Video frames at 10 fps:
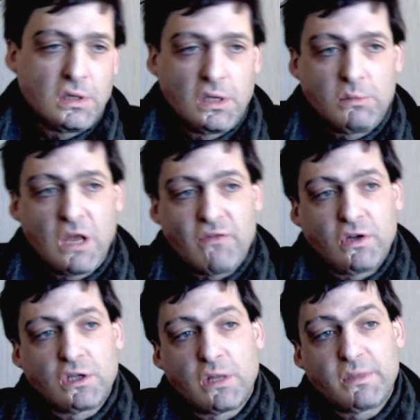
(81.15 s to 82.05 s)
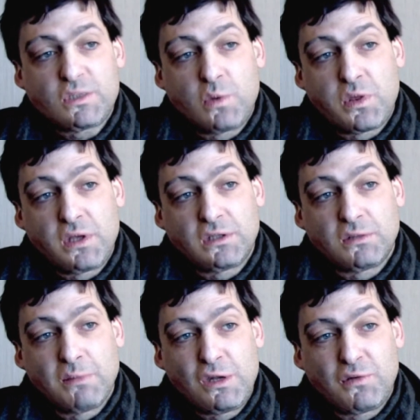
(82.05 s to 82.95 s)
In behavioral economics, we think
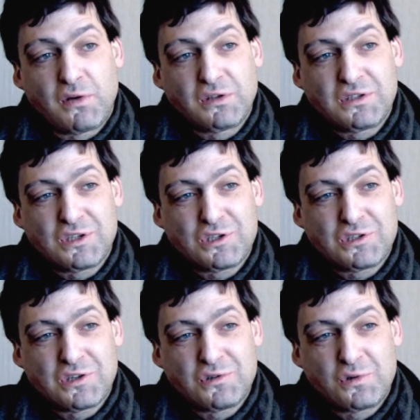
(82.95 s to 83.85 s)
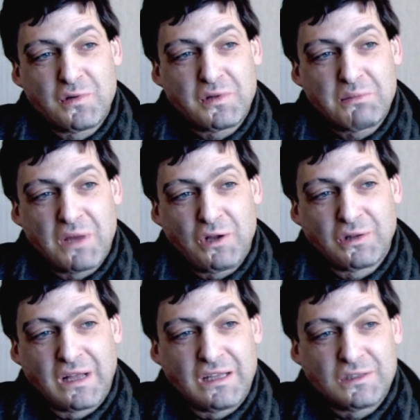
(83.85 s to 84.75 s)
that many of our decisions are driven by all
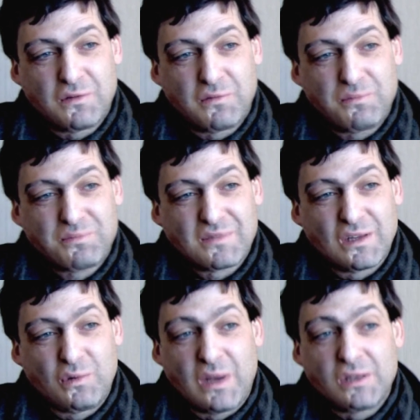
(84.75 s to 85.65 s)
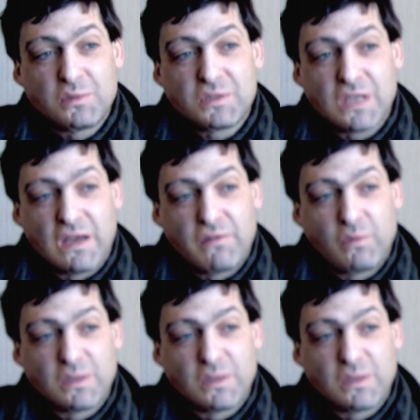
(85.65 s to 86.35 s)
kinds of random stuff,